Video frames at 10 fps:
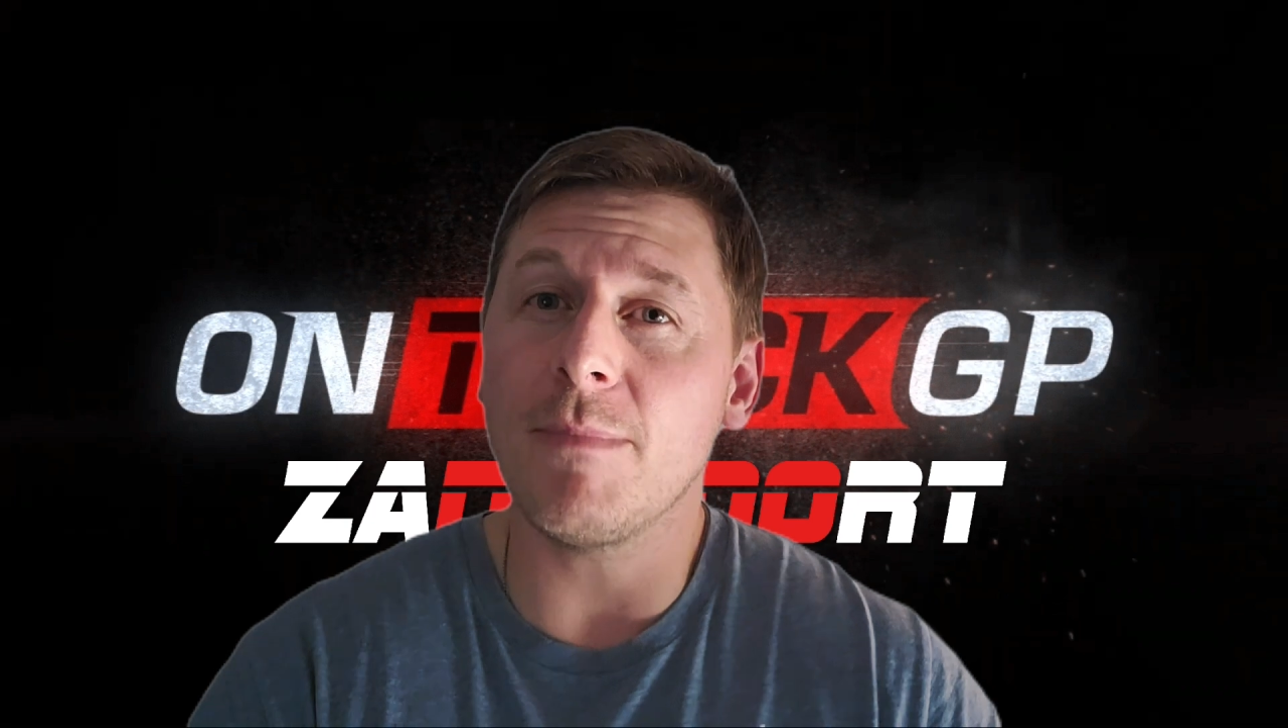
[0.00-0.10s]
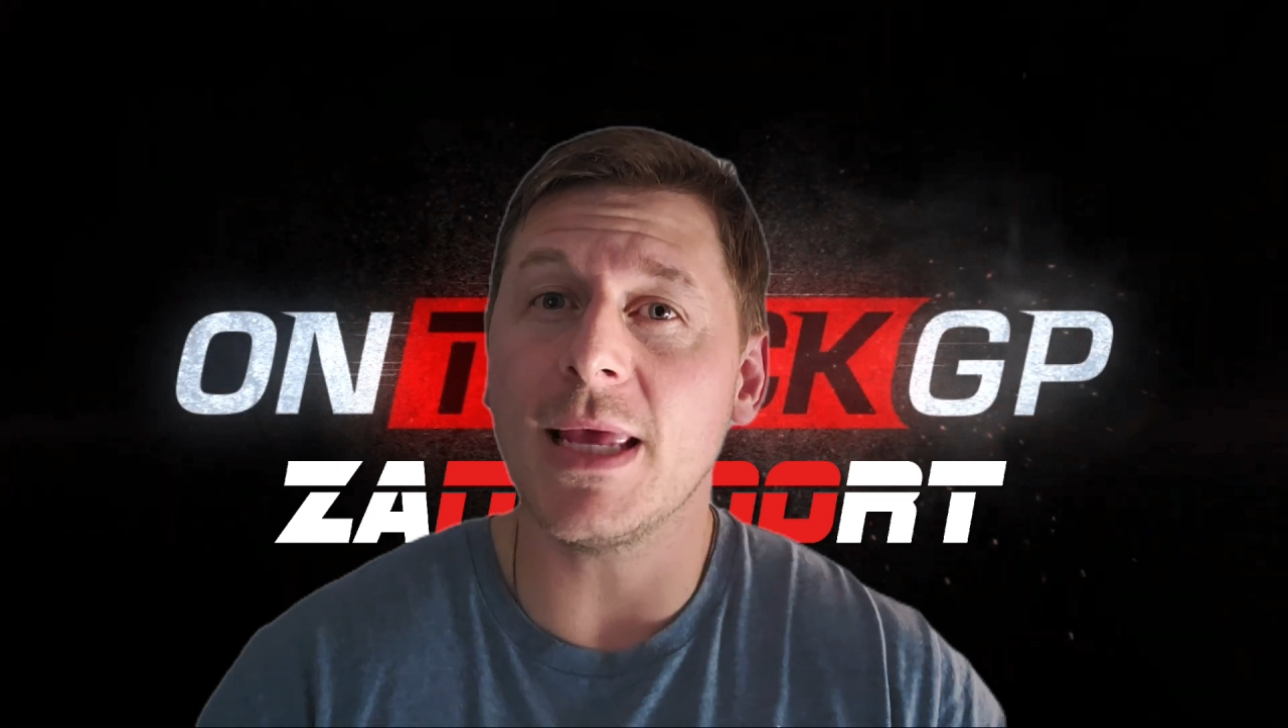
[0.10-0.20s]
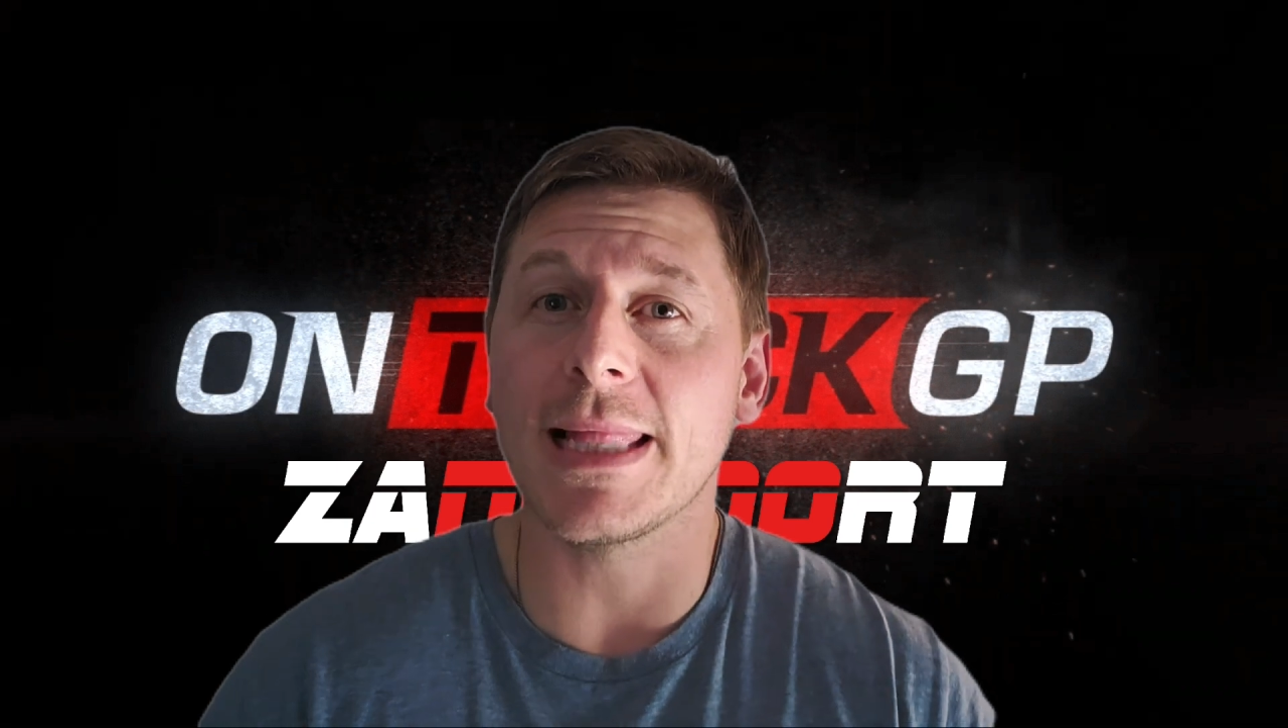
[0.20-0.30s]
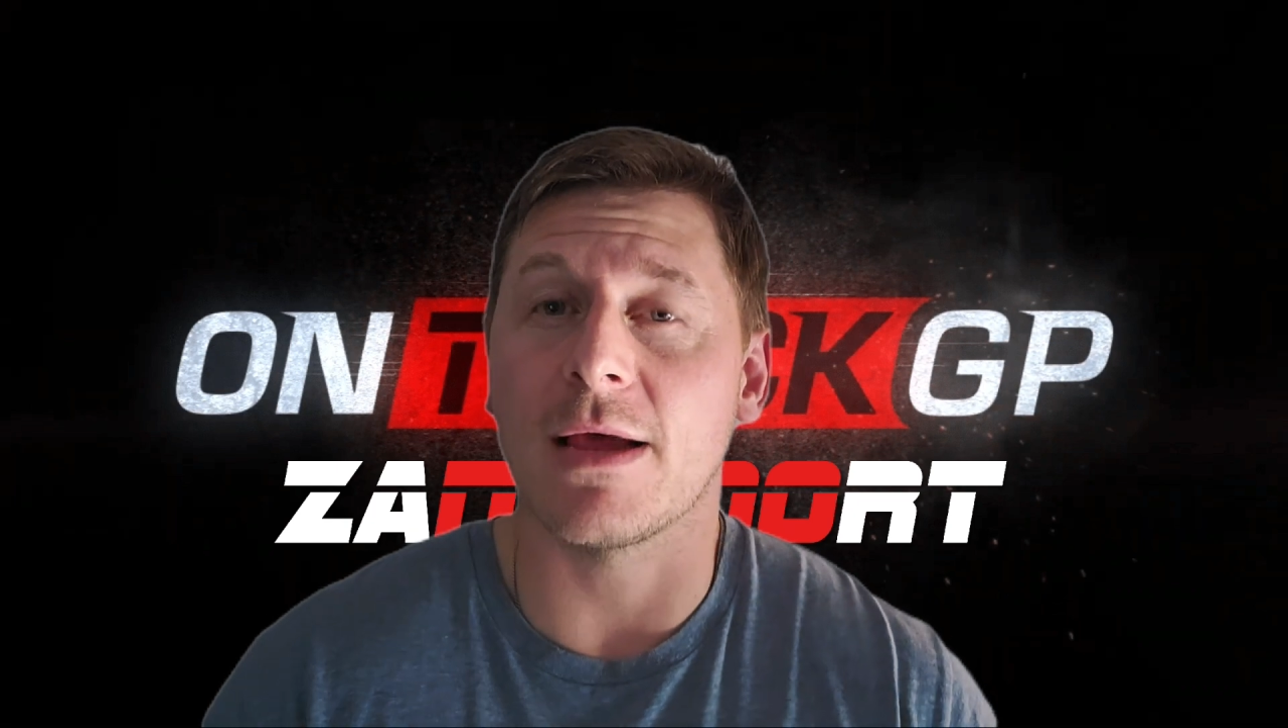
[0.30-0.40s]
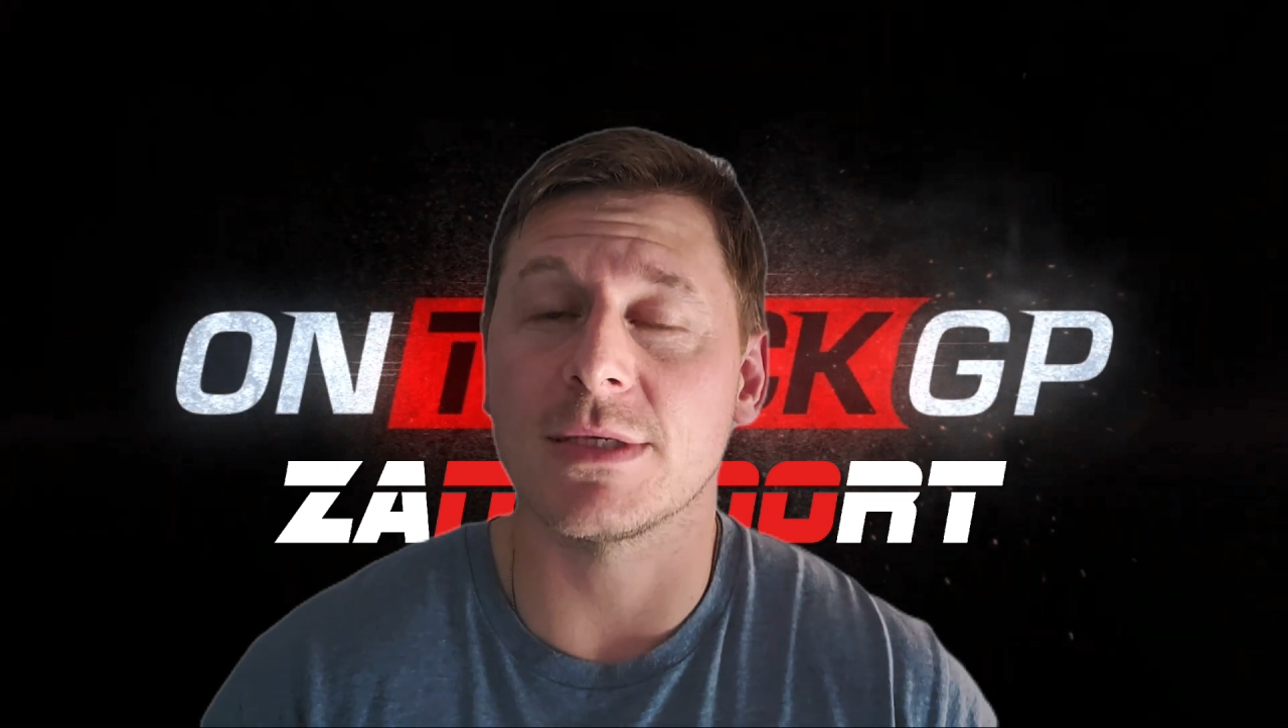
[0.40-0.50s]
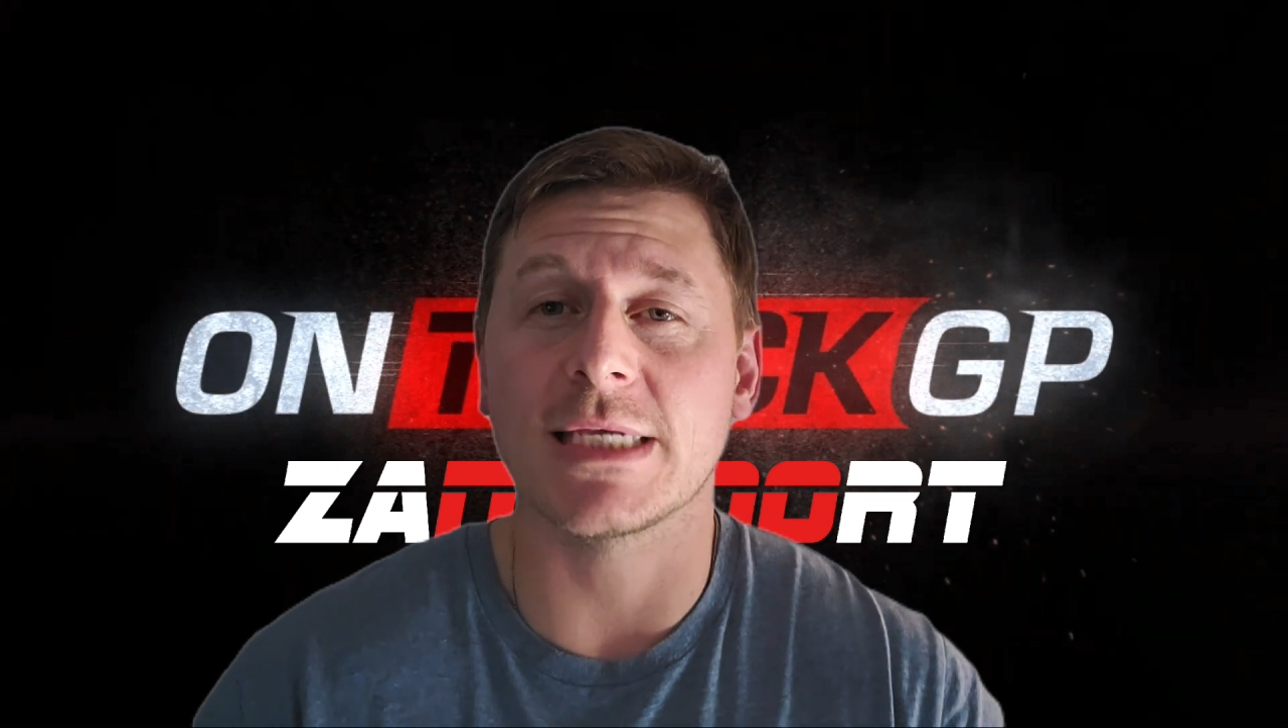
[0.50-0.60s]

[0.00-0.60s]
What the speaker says: be allowed to